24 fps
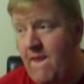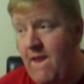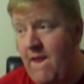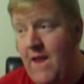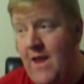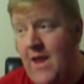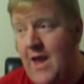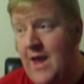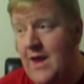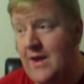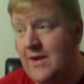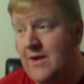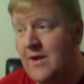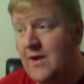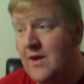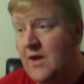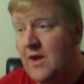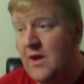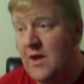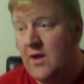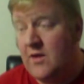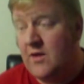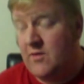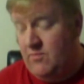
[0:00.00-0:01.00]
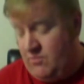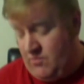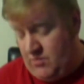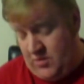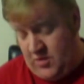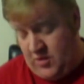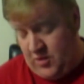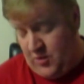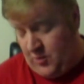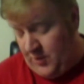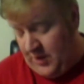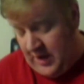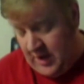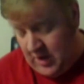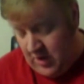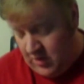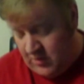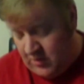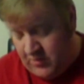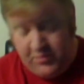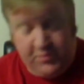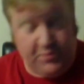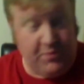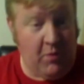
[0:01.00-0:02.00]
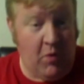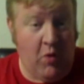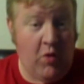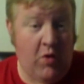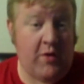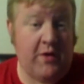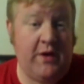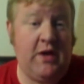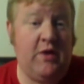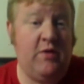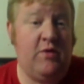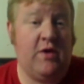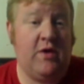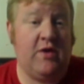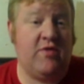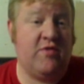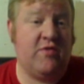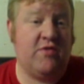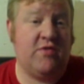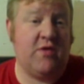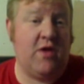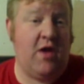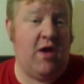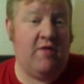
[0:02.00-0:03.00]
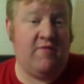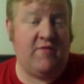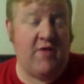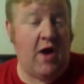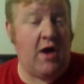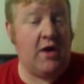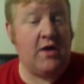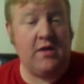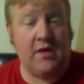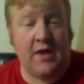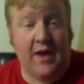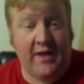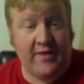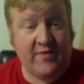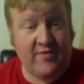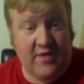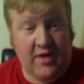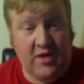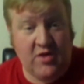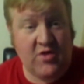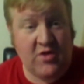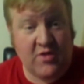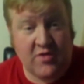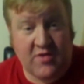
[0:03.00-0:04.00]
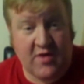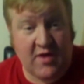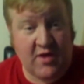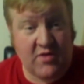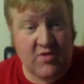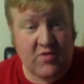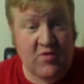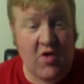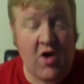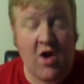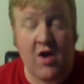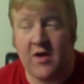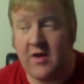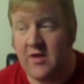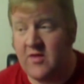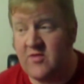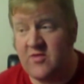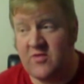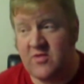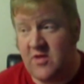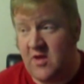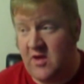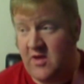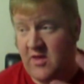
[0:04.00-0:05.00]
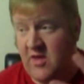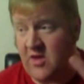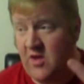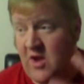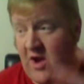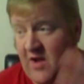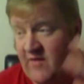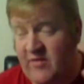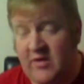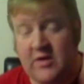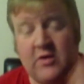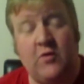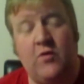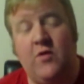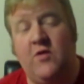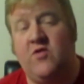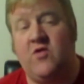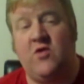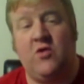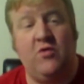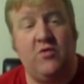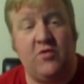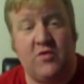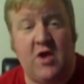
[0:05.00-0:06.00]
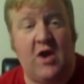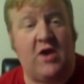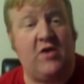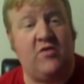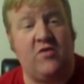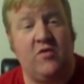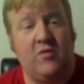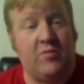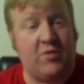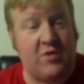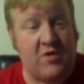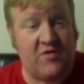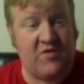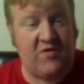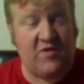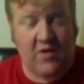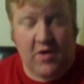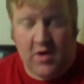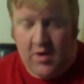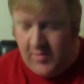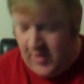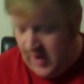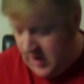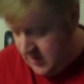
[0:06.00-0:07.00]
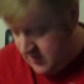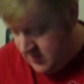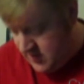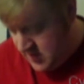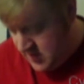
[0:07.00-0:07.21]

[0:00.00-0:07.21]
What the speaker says: and 3 or more units of Acolytes, each at 6 strong. They could have an Inquisitor who's got his own personal army.